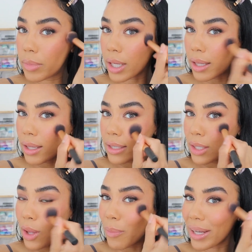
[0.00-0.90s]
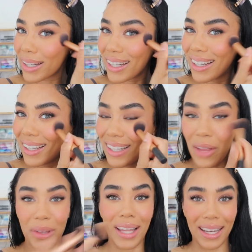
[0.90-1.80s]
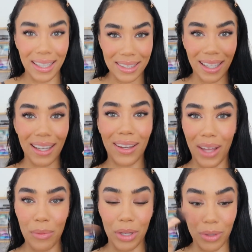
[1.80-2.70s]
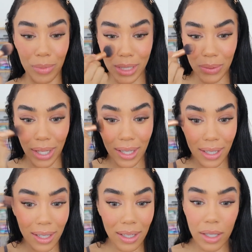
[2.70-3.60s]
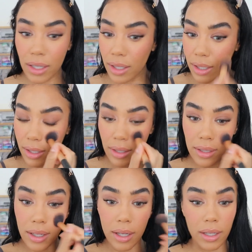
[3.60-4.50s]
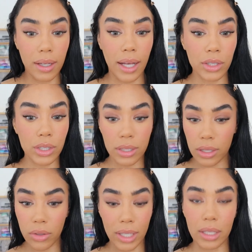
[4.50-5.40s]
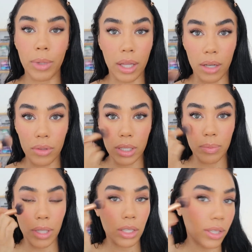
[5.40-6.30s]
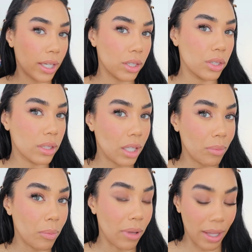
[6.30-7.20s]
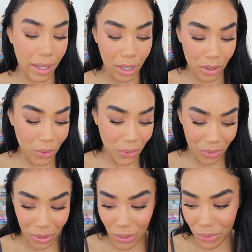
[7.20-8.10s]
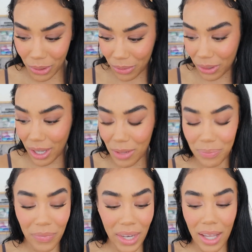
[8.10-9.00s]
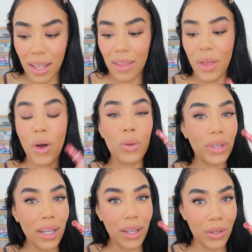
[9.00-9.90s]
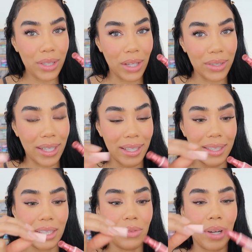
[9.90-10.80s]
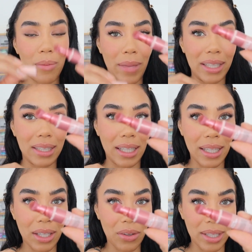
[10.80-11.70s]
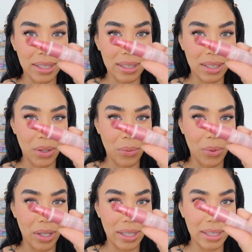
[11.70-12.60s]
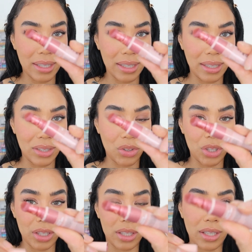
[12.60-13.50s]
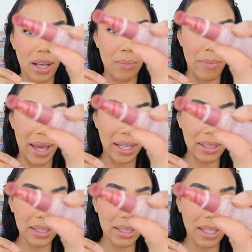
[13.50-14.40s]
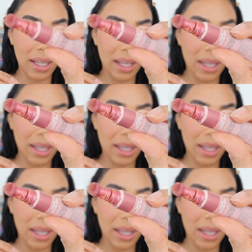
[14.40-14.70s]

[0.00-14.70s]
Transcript: But I think that's a lot better. Now the lighting is like coming from this way. Ugh, you guys, I'm in love with this blush. I could just keep applying it over and over and over again. The only other downside is it's very messy. Like, you guys can see the wand is just a mess.